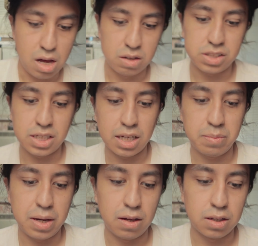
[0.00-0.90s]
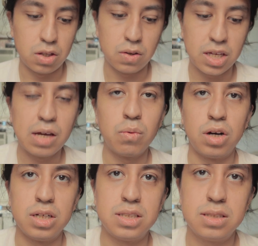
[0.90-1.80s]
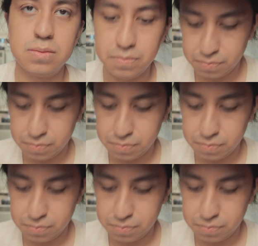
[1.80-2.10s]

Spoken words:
I was thinking about, keywords.